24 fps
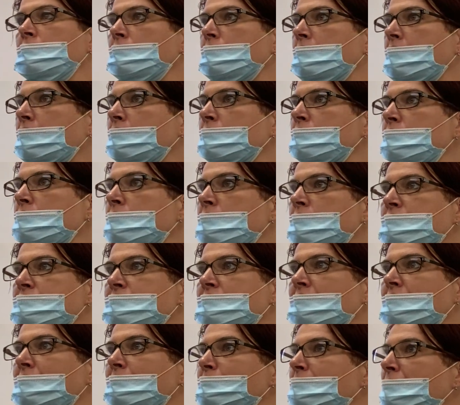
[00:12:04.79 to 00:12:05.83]
around, there's
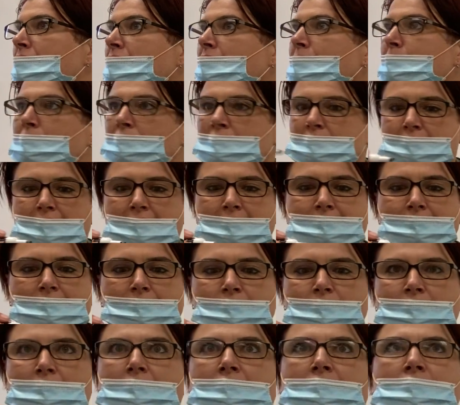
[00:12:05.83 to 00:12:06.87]
been a couple of days that
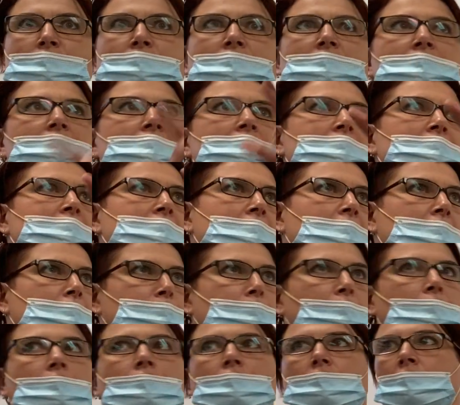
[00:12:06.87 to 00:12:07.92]
you can actually see the
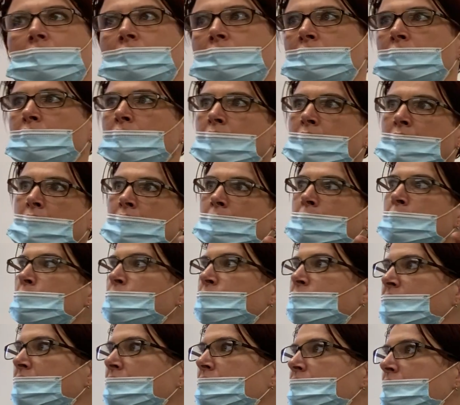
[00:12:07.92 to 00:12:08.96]
pollen
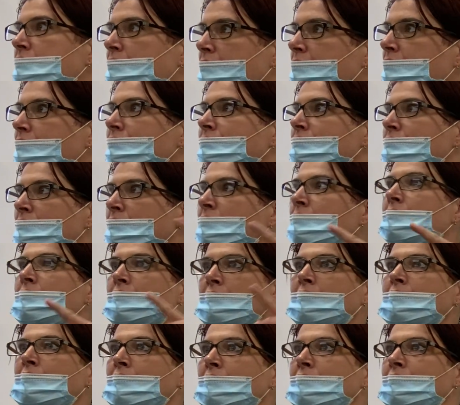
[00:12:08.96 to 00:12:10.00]
moving in the air,
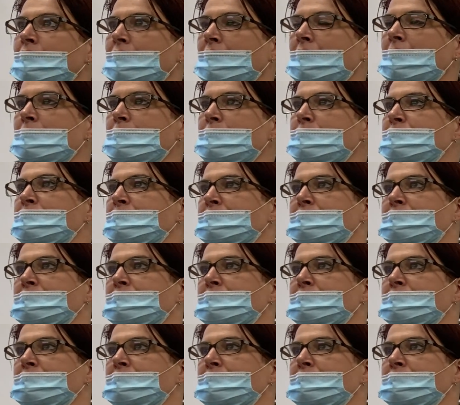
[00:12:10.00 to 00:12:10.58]
right?